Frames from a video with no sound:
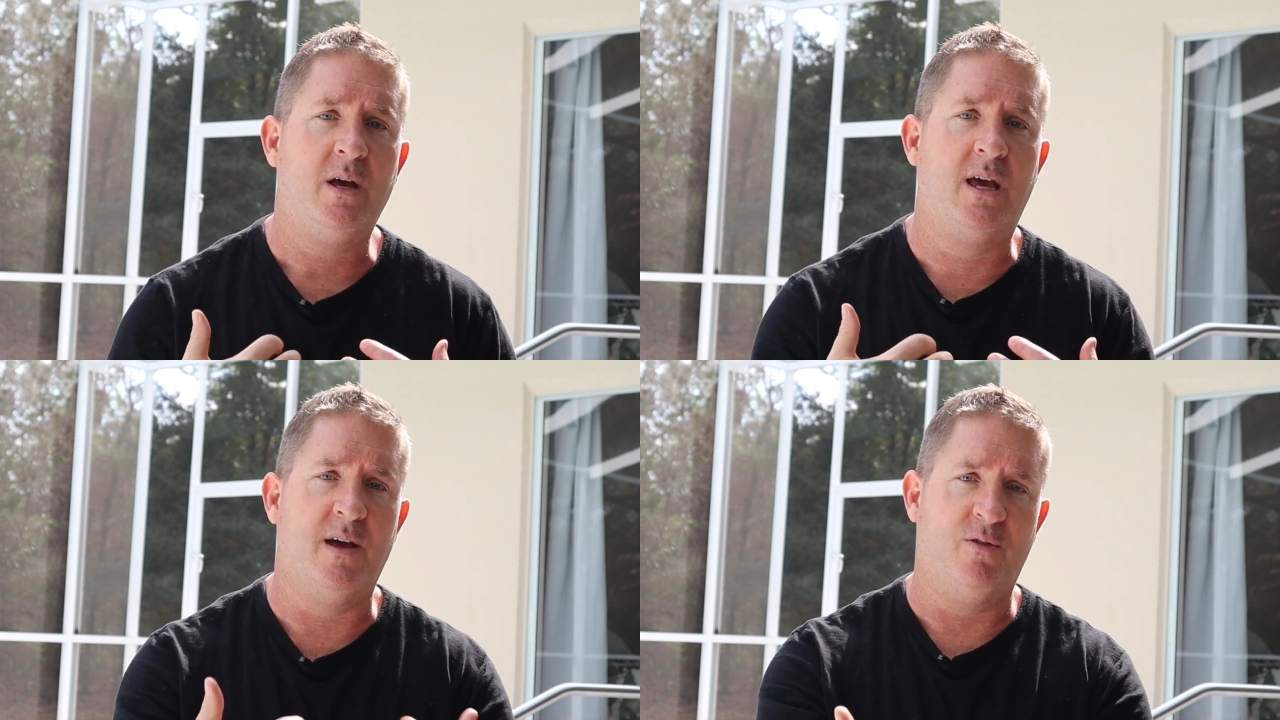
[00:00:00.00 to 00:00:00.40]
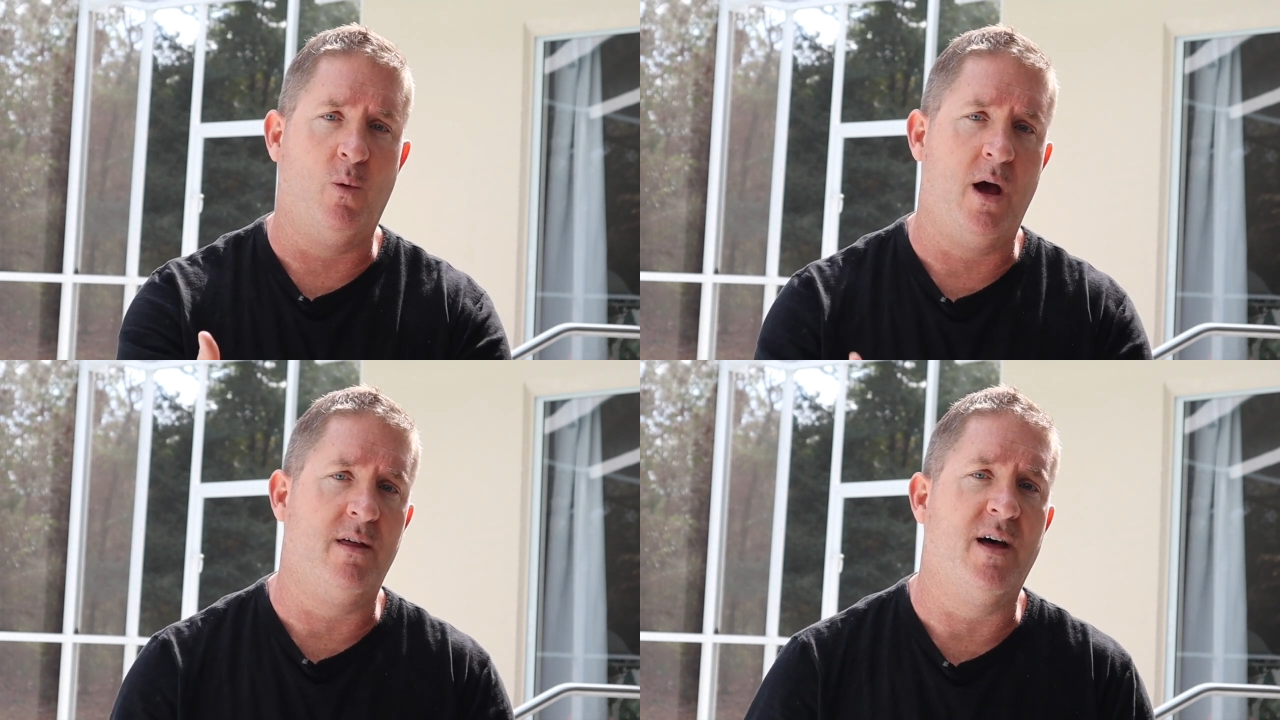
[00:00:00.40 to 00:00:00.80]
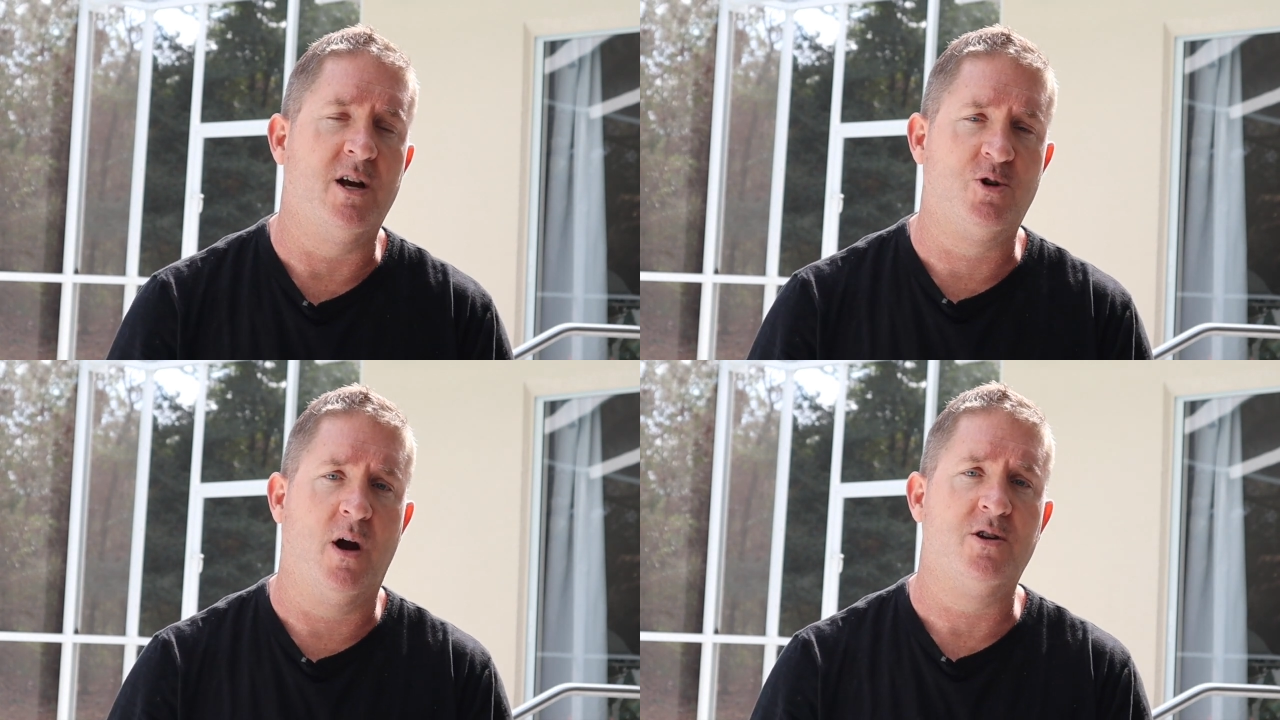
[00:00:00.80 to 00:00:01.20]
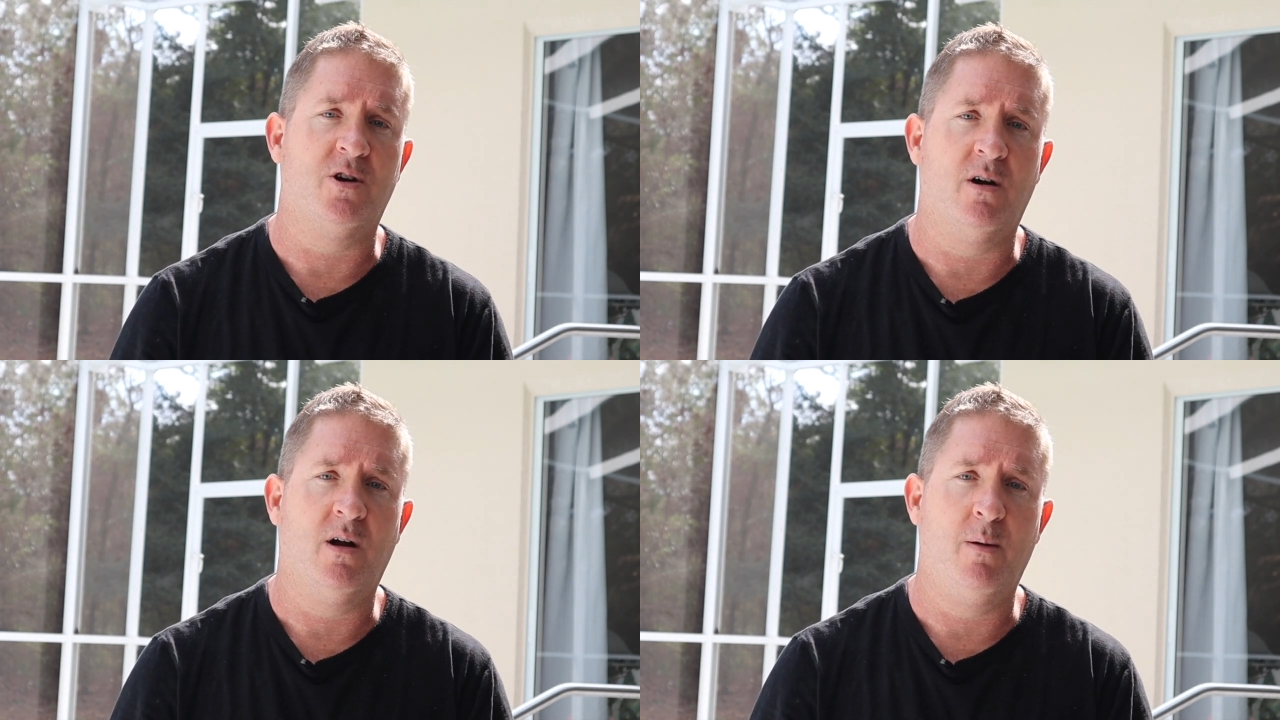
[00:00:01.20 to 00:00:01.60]
give away that
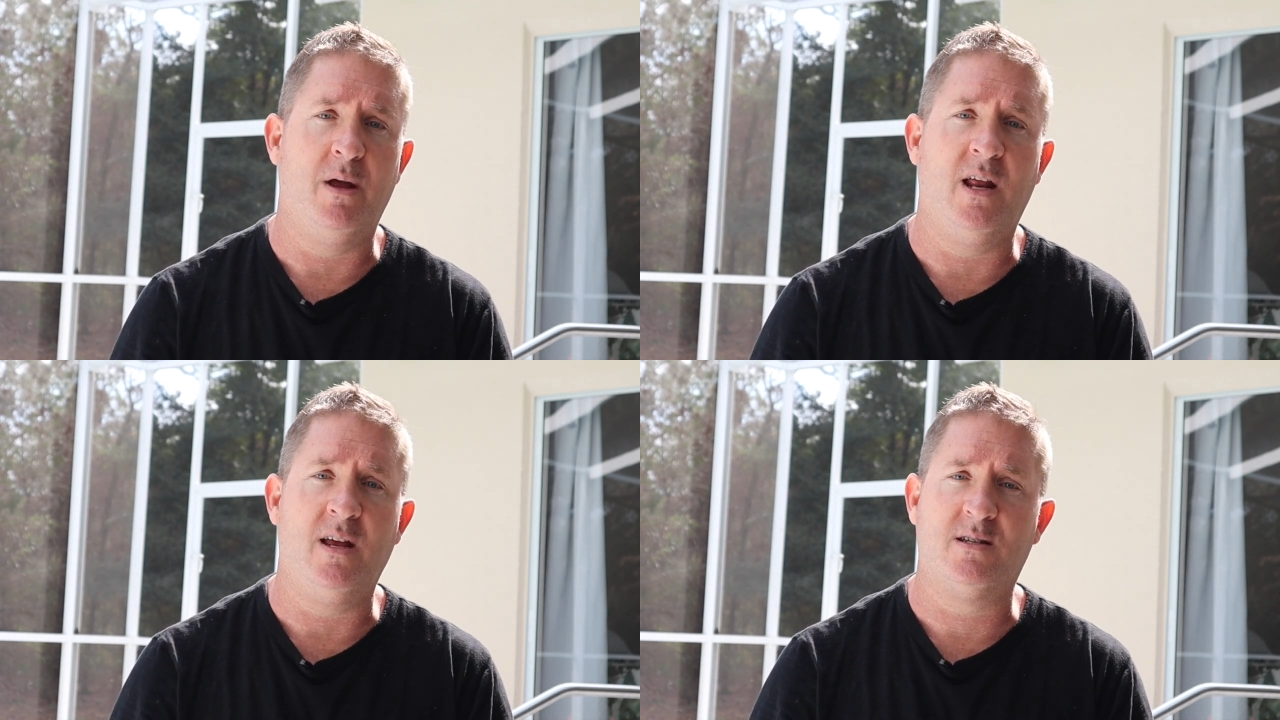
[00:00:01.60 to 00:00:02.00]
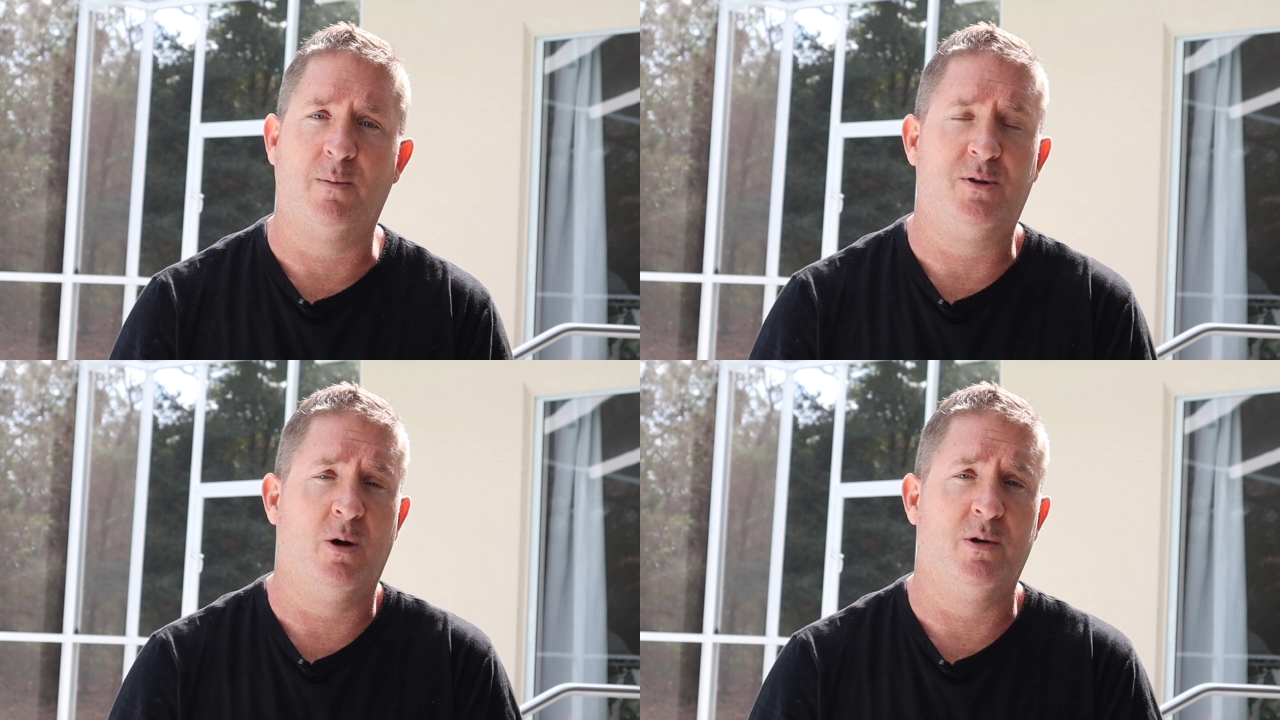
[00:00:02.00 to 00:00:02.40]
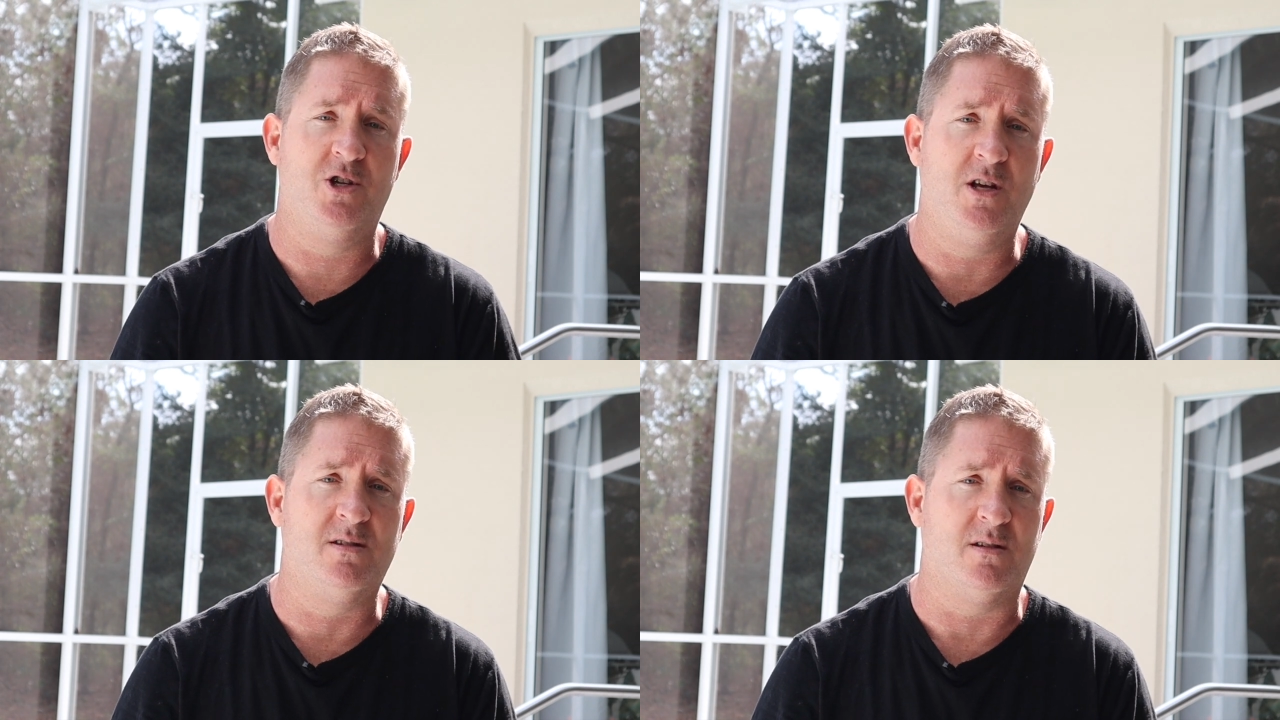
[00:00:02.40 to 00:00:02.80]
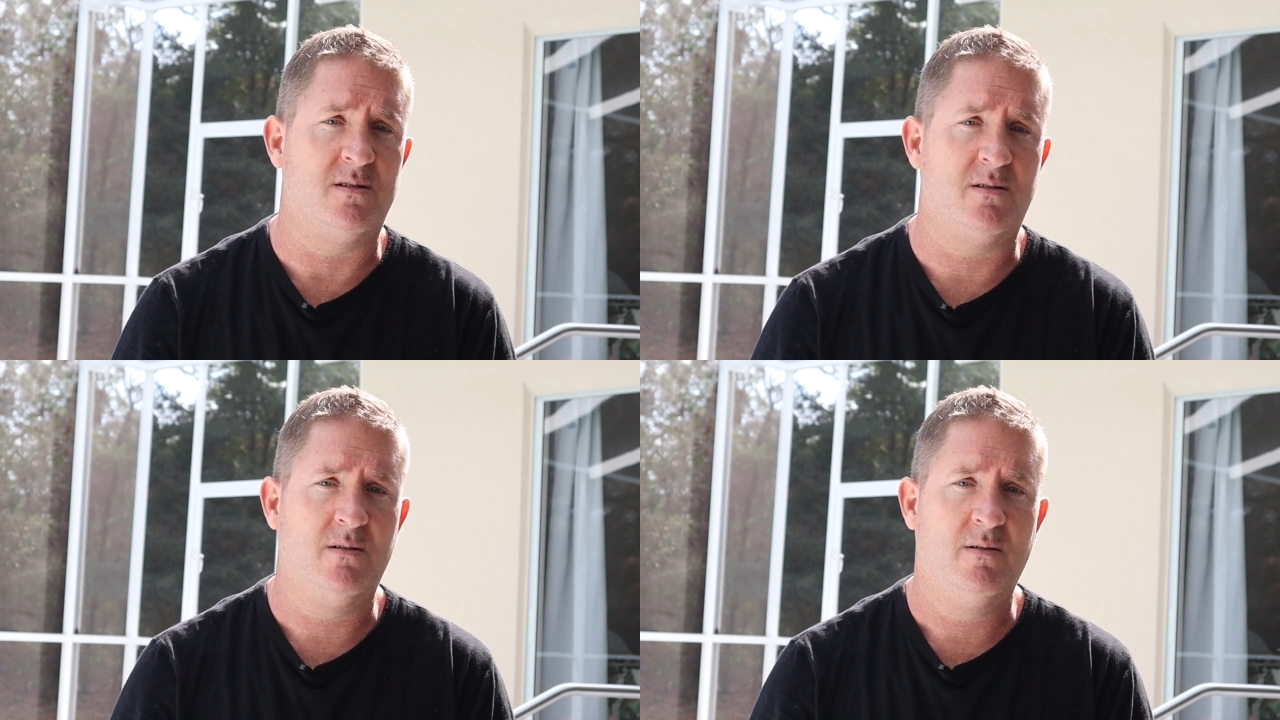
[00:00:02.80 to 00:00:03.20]
treasure. I mean, he's up there with
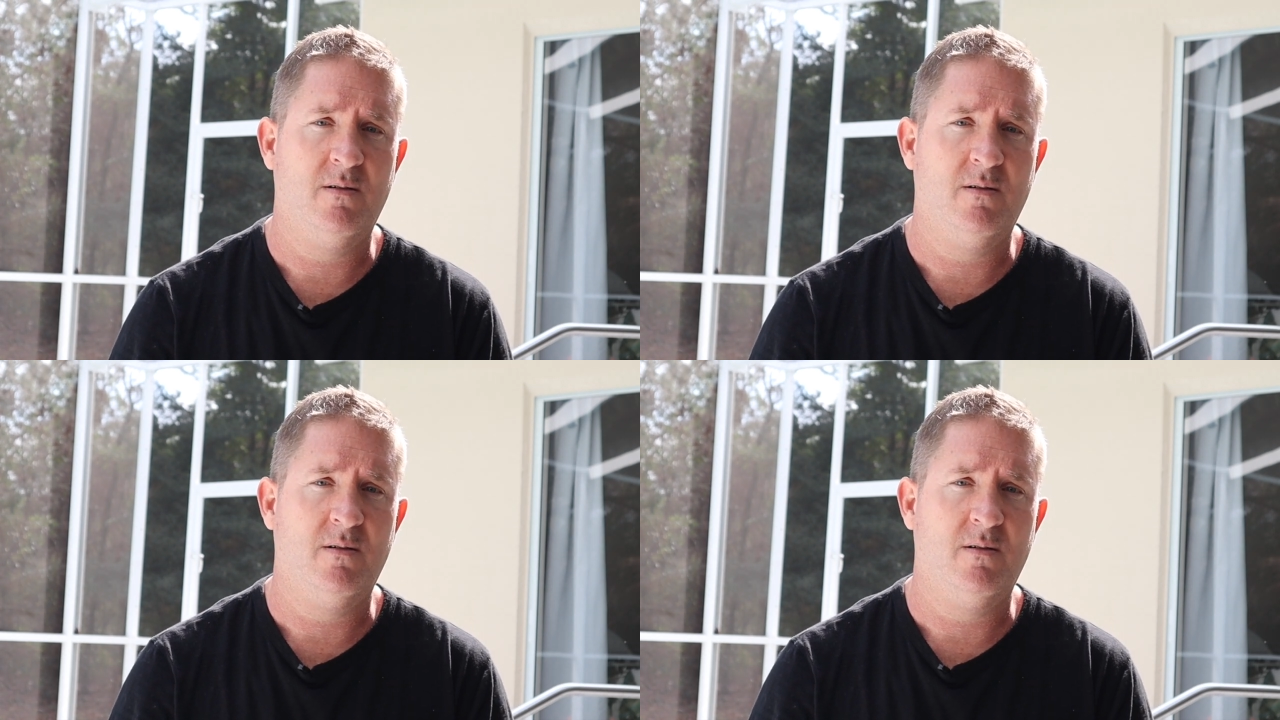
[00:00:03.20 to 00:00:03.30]
Jesus.